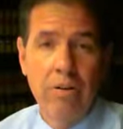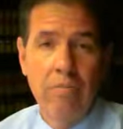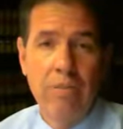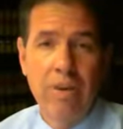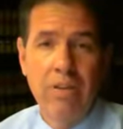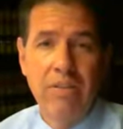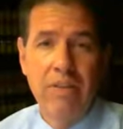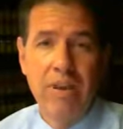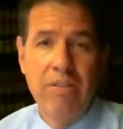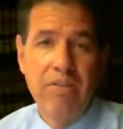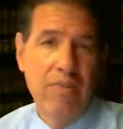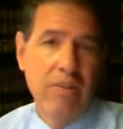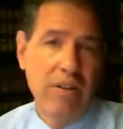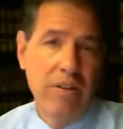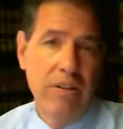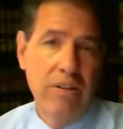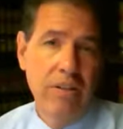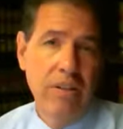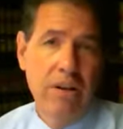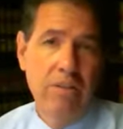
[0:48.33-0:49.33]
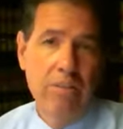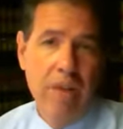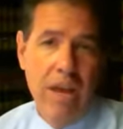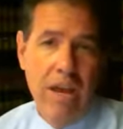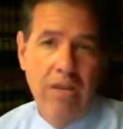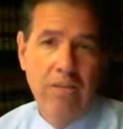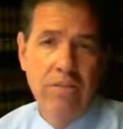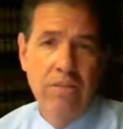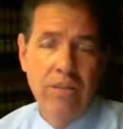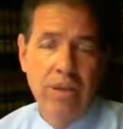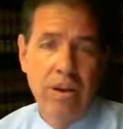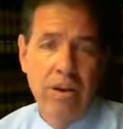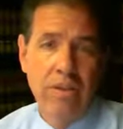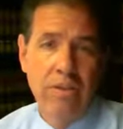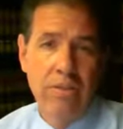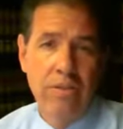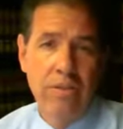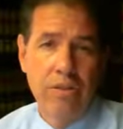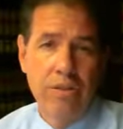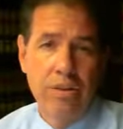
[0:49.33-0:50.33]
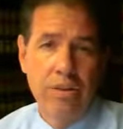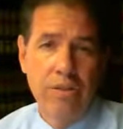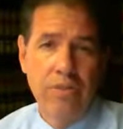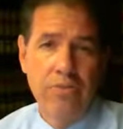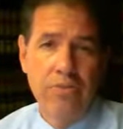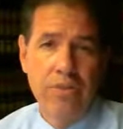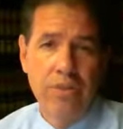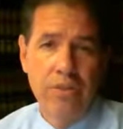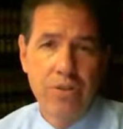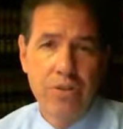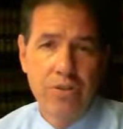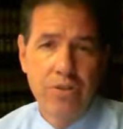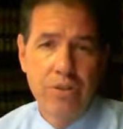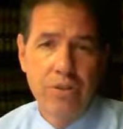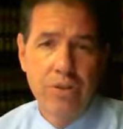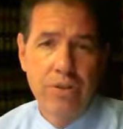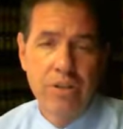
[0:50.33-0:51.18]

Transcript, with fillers: but definitely a manslaughter charge for sure,